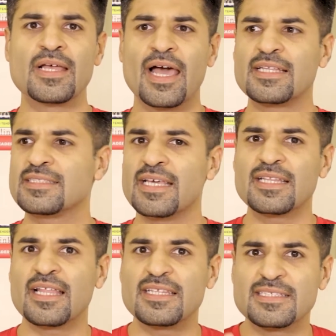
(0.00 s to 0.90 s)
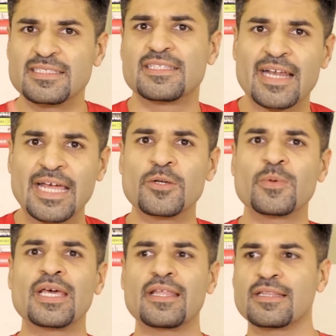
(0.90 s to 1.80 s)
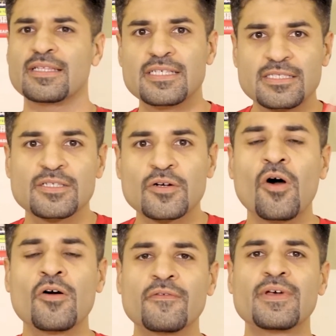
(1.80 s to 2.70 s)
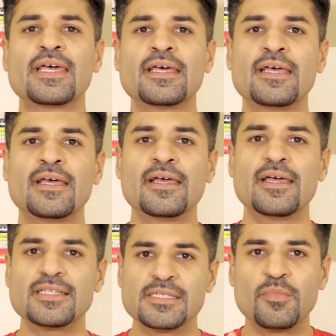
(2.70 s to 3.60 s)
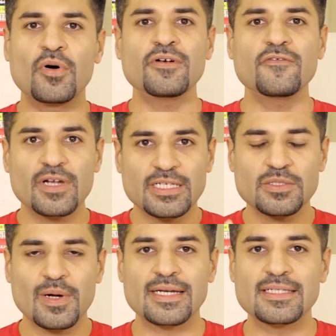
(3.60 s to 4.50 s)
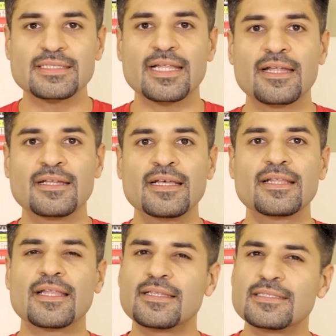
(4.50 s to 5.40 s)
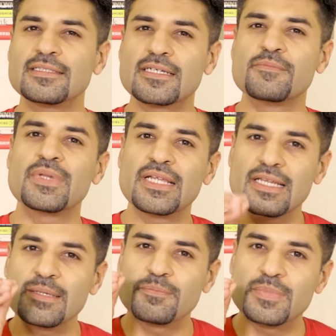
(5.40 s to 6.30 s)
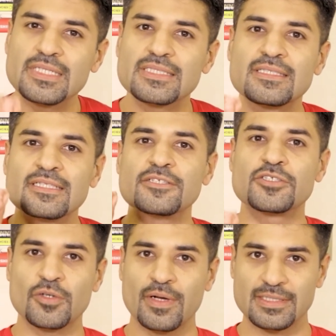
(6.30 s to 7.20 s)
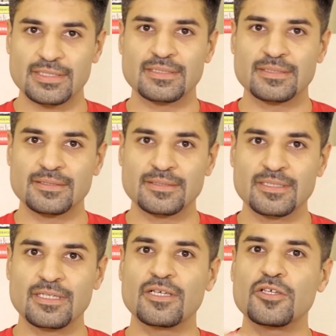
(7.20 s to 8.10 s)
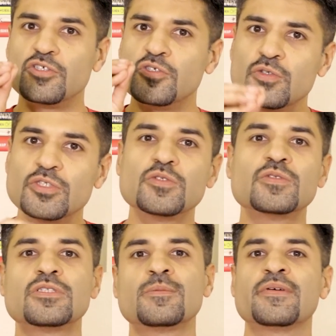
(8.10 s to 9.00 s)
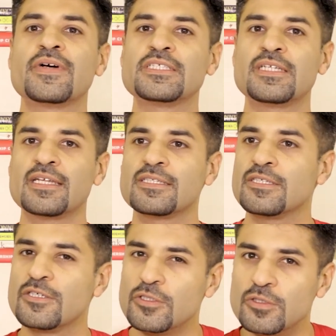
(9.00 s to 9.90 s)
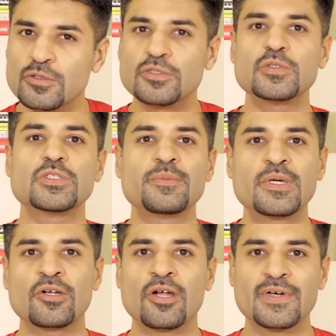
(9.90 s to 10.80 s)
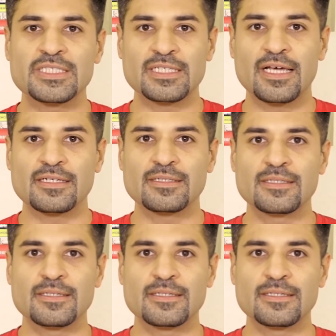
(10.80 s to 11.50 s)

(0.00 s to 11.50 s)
and saying that this is the right way, this is the wrong way, it's important for us to understand that this is a completely personal choice. You choose to be vegetarian, you choose to be a non-vegetarian.